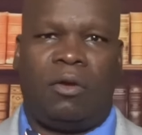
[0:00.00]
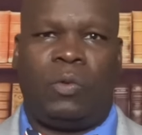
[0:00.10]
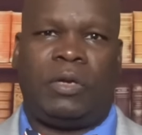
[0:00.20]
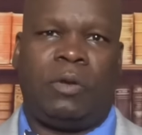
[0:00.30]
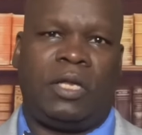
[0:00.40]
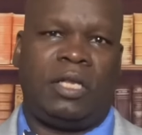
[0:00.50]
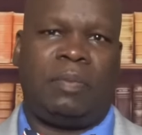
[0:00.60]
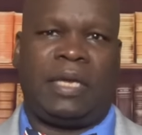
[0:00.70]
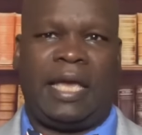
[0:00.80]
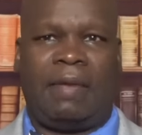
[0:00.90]
We quickly
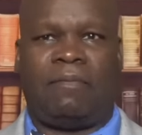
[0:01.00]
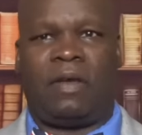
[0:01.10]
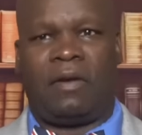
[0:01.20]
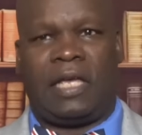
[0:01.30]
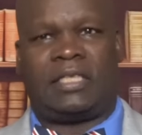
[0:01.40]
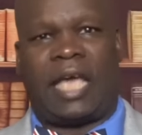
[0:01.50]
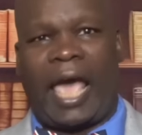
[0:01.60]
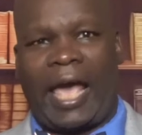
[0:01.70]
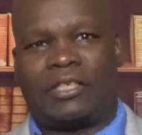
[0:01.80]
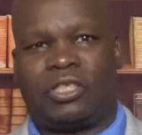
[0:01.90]
became very
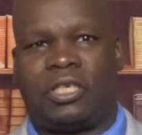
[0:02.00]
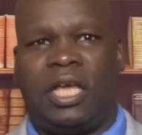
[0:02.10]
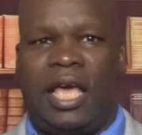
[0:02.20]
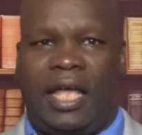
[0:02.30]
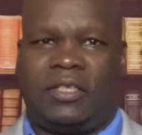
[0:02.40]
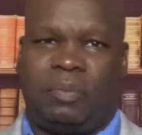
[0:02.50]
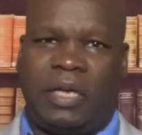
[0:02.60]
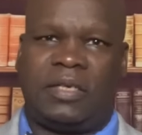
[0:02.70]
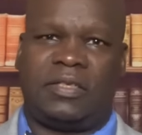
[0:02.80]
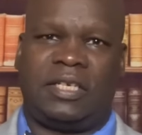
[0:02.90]
attached and
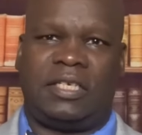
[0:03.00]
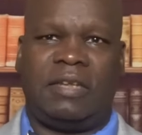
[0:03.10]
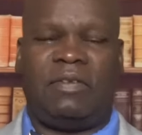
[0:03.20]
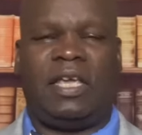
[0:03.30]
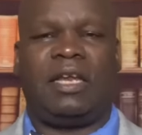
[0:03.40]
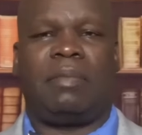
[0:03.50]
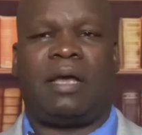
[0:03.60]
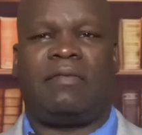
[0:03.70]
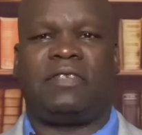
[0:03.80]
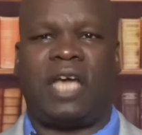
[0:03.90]
spent a significant
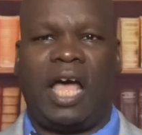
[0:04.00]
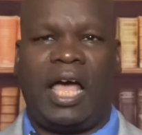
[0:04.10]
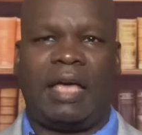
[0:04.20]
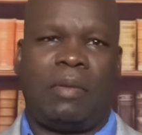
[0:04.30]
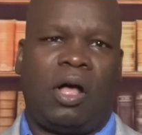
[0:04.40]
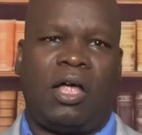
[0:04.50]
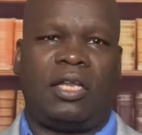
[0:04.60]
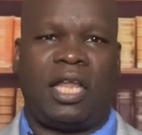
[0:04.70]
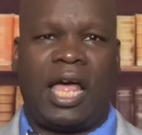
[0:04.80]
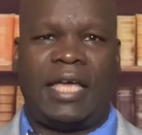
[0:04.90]
amount of time
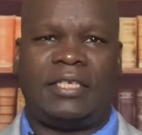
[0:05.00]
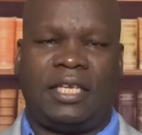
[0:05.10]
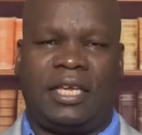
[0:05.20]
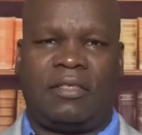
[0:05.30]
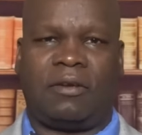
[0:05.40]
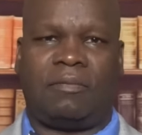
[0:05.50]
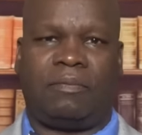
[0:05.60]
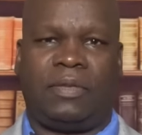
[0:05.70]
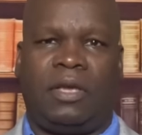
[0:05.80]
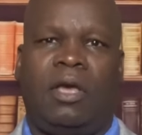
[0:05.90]
online together.
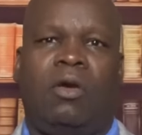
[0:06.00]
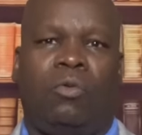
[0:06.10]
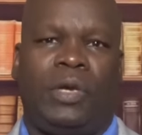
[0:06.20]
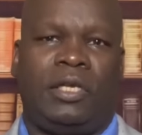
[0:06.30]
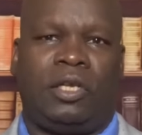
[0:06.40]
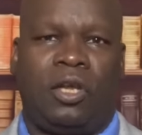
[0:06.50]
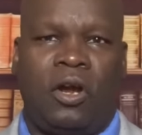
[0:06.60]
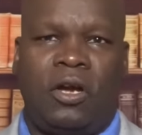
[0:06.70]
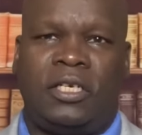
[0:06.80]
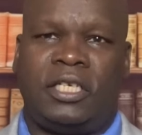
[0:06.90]
We
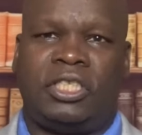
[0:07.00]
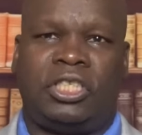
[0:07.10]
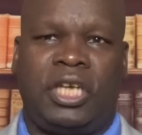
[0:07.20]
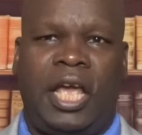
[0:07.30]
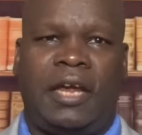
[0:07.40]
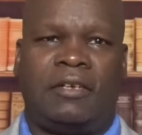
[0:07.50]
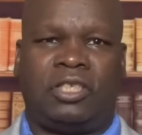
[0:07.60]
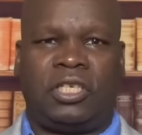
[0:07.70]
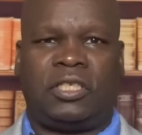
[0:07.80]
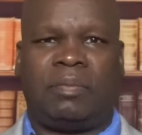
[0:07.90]
learned and shared
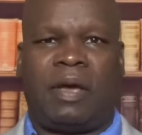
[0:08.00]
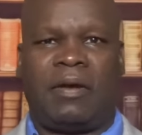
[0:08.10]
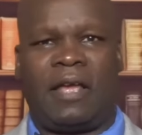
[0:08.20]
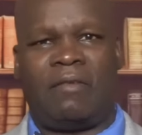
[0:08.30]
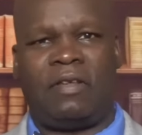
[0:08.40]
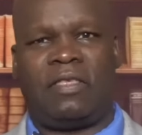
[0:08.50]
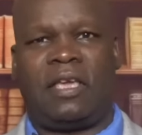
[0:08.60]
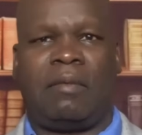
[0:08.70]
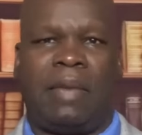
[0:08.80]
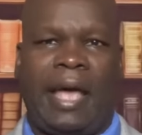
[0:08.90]
just about
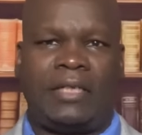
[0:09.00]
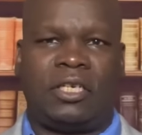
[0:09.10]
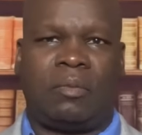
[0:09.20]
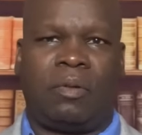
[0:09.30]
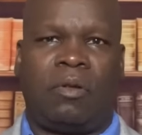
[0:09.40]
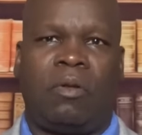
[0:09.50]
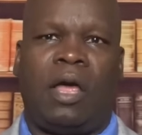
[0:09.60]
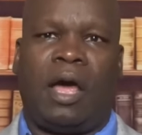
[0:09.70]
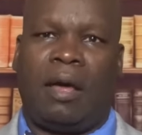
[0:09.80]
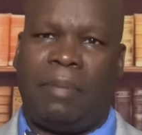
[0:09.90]
everything imaginable
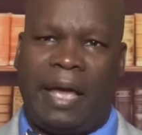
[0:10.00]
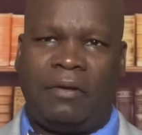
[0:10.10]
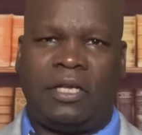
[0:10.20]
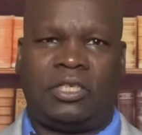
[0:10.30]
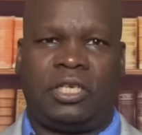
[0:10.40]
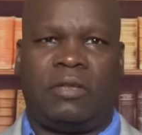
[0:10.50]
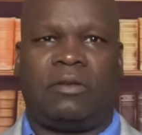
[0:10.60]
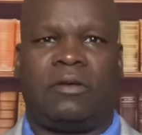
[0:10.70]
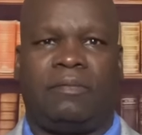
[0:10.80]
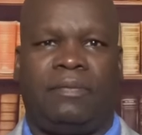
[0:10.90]
about each other.